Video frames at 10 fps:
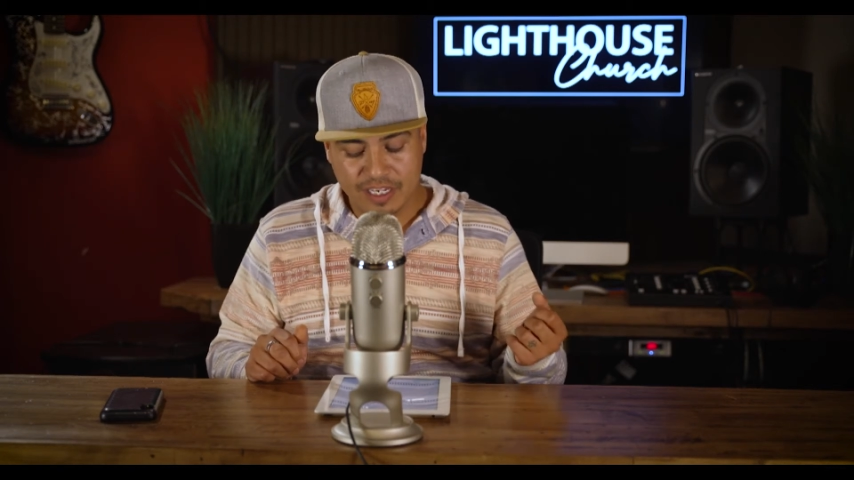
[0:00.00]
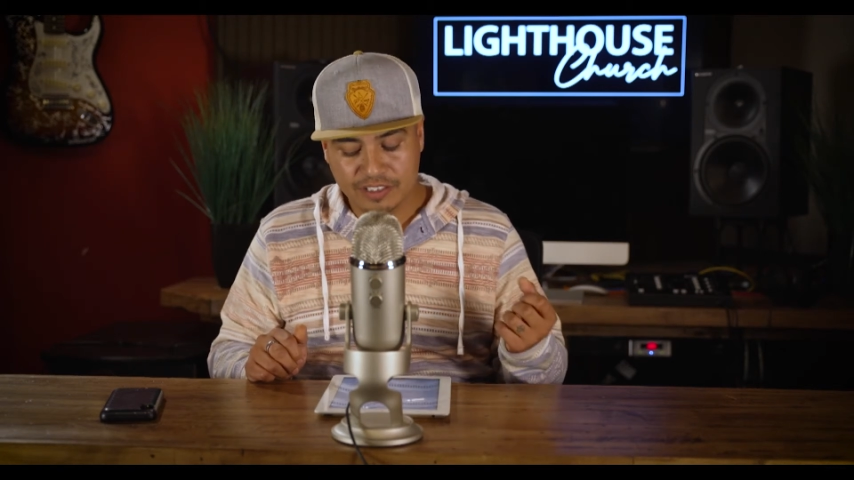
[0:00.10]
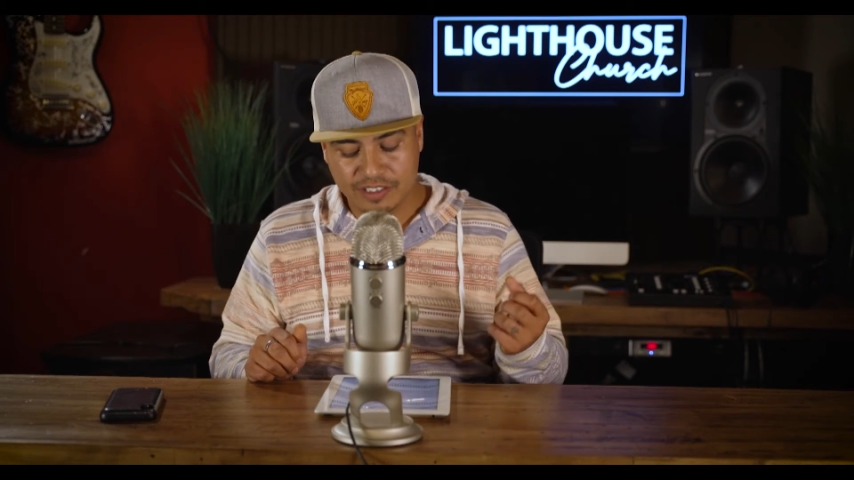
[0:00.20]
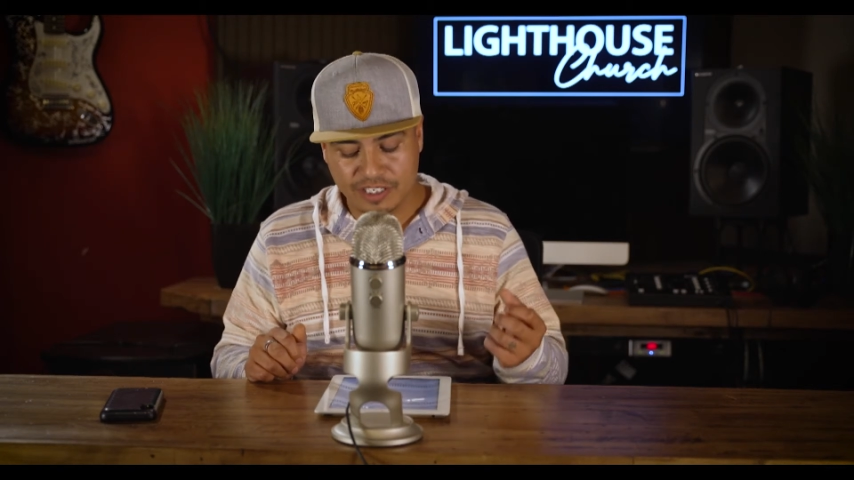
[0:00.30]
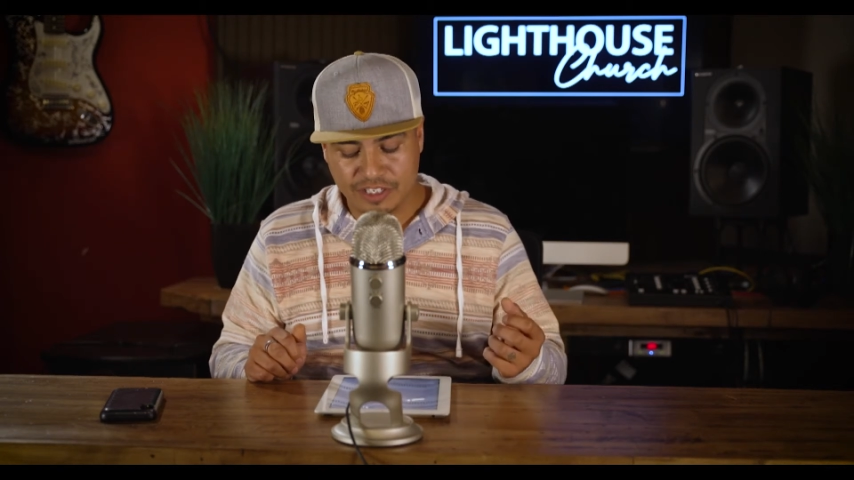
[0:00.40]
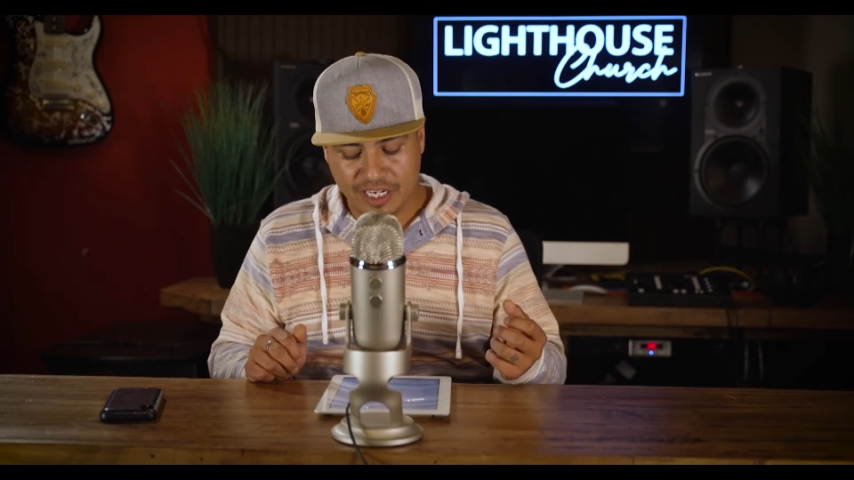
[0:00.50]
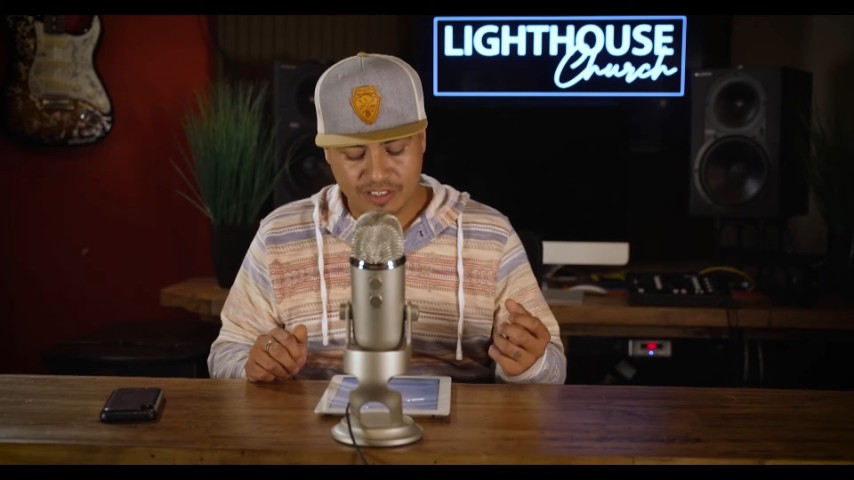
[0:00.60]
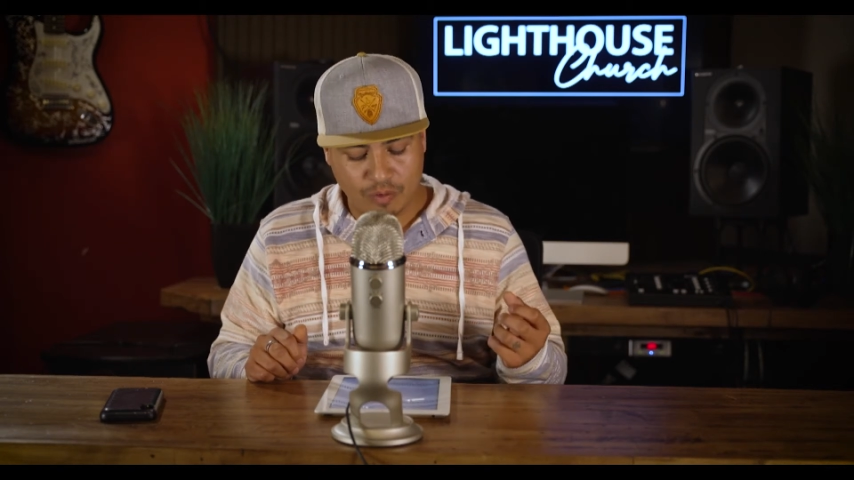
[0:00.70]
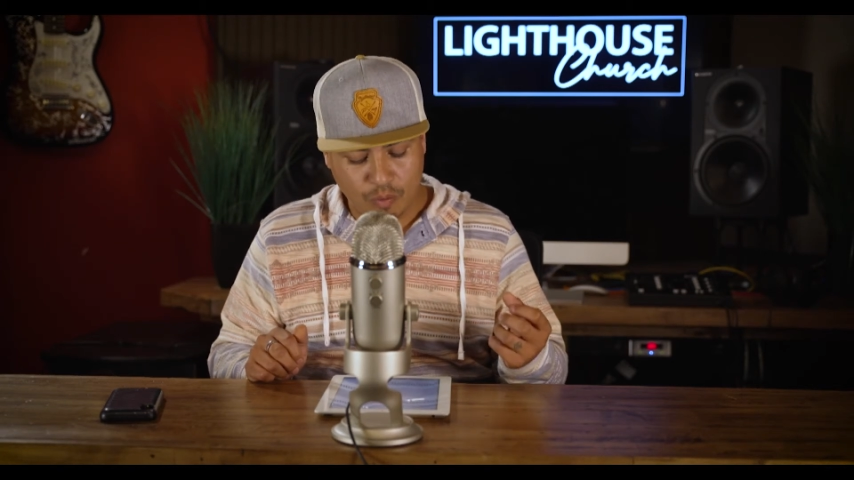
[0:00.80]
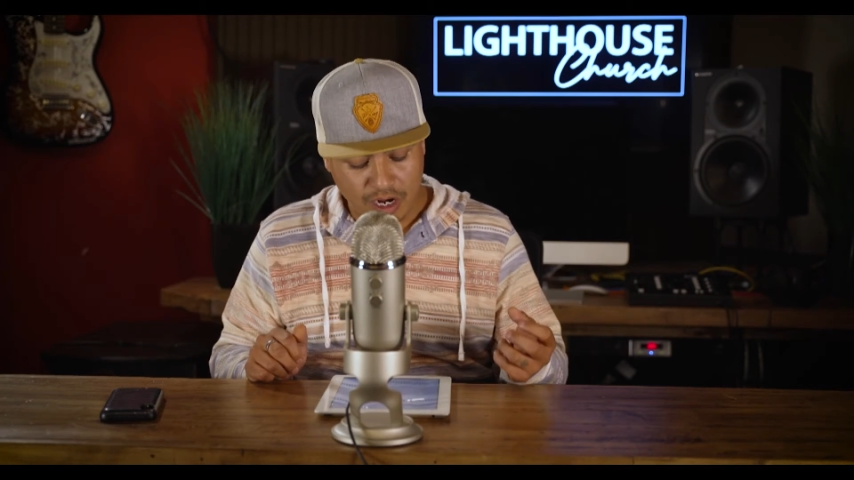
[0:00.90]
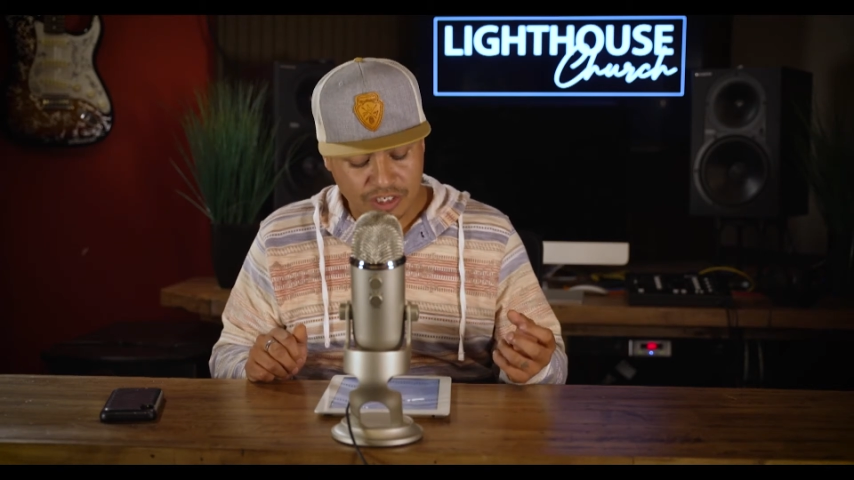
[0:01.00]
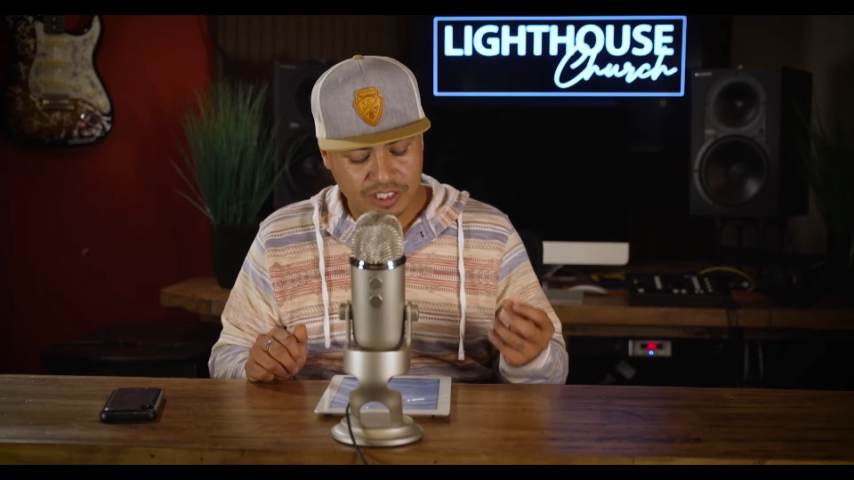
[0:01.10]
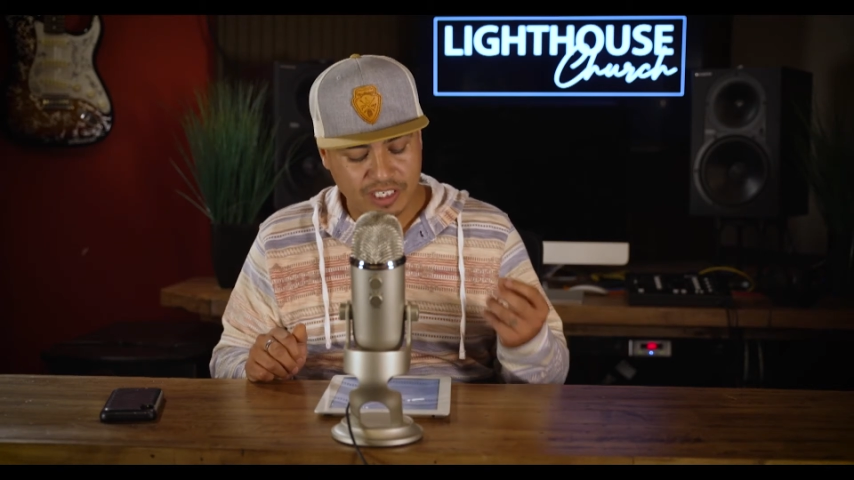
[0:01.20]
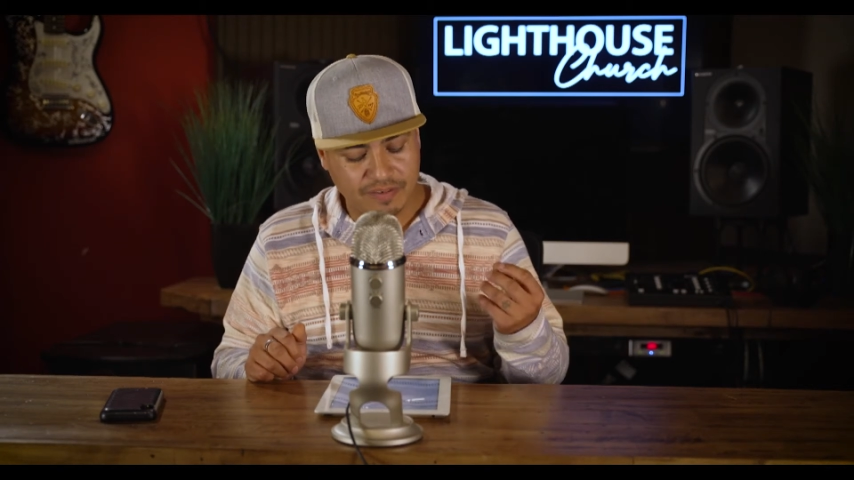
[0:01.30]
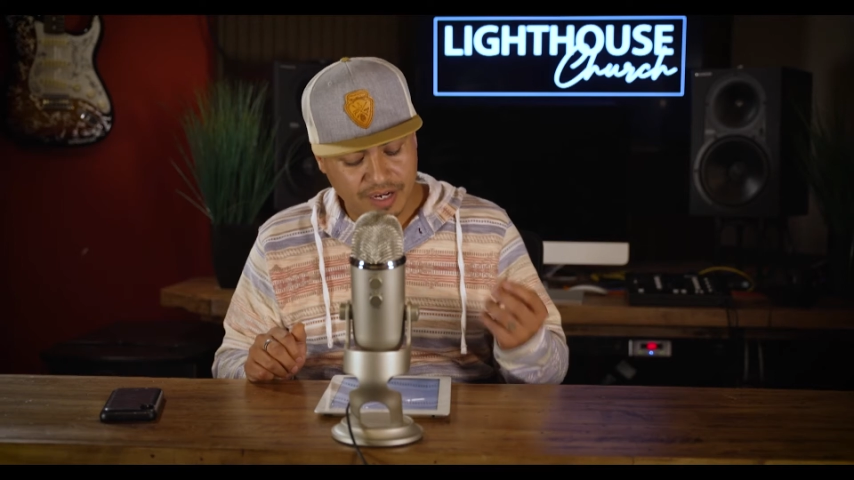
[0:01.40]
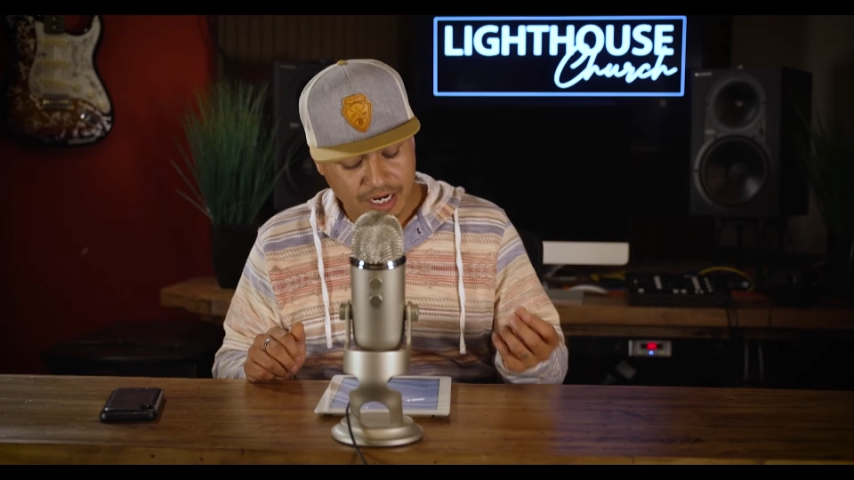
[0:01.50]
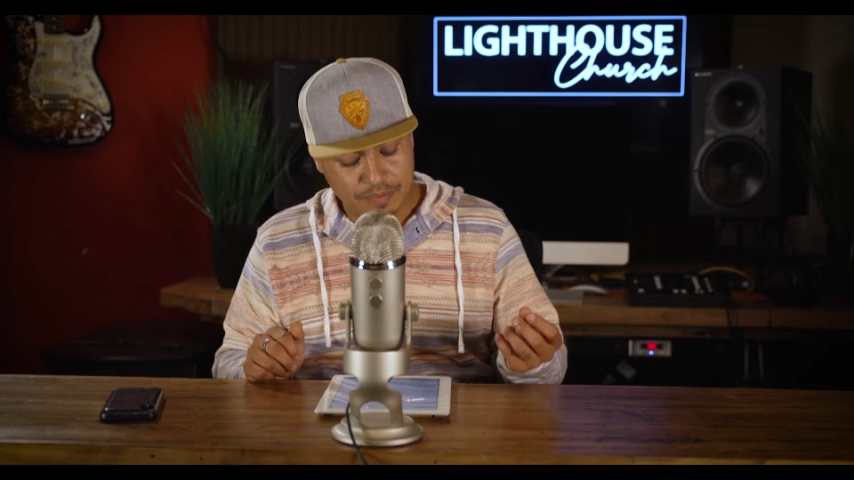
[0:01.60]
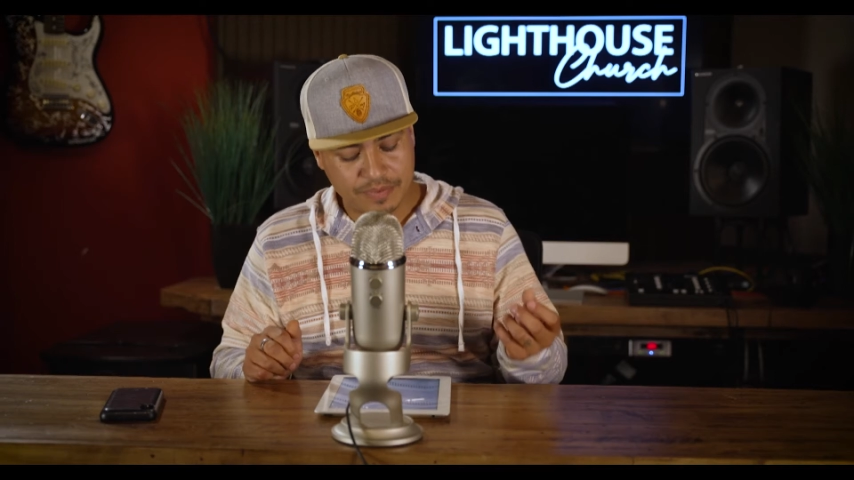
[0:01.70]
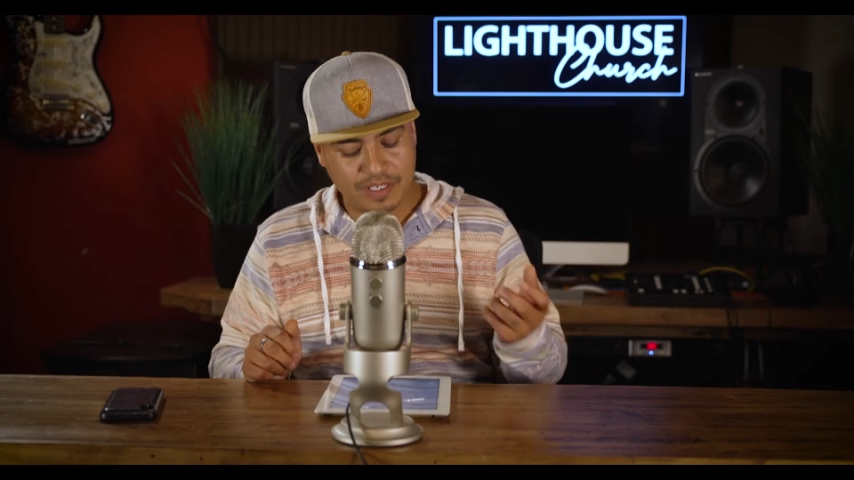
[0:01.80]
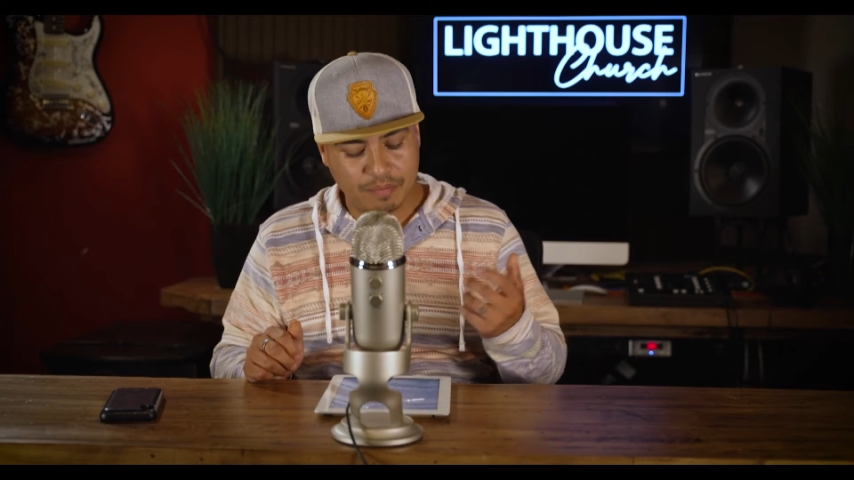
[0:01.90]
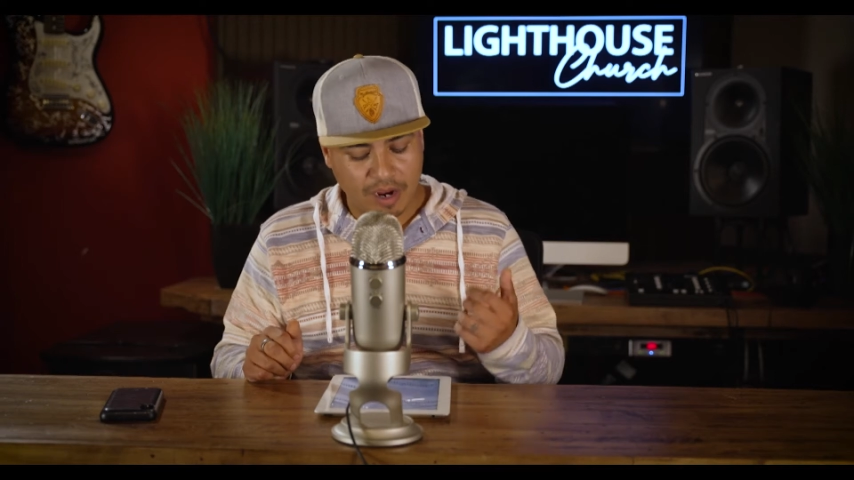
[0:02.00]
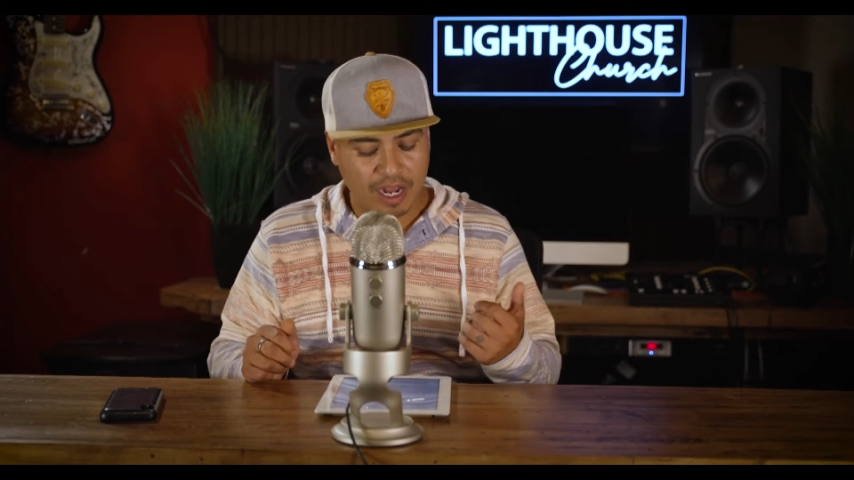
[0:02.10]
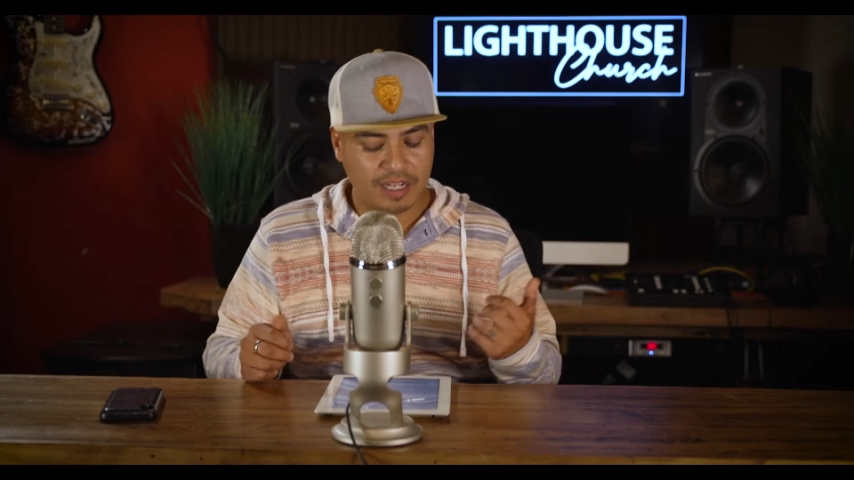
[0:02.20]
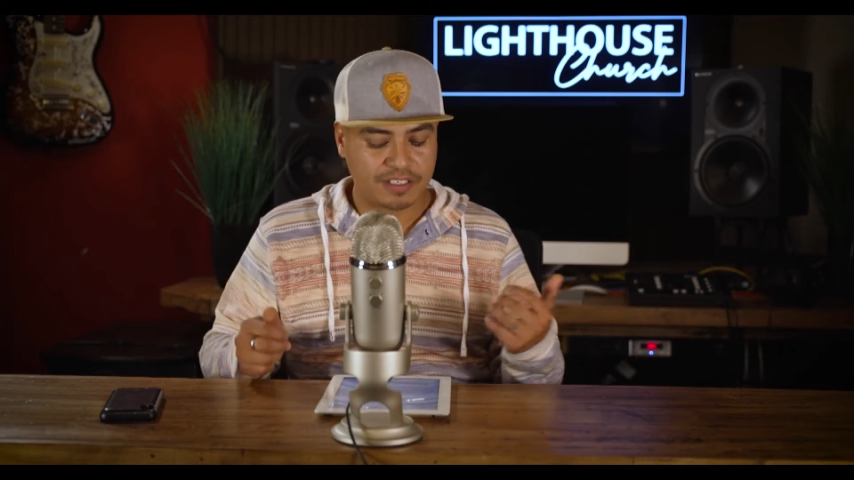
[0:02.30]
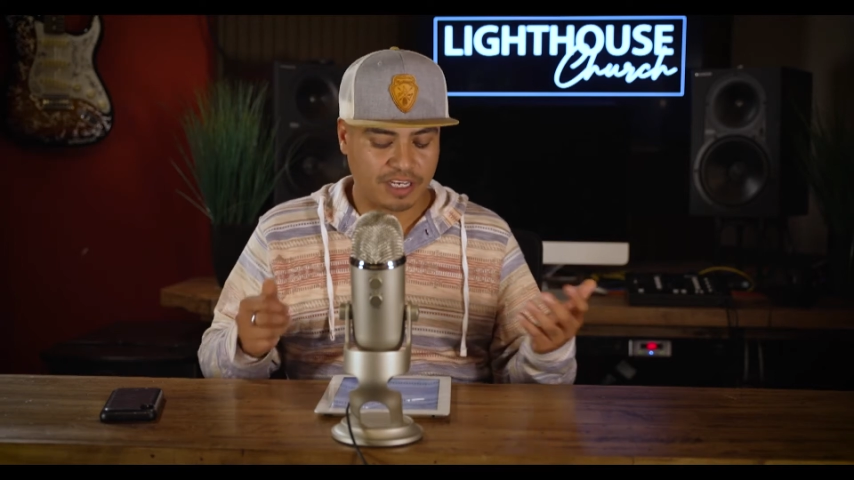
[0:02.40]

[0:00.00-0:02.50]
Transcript: such as the washing of cups and pots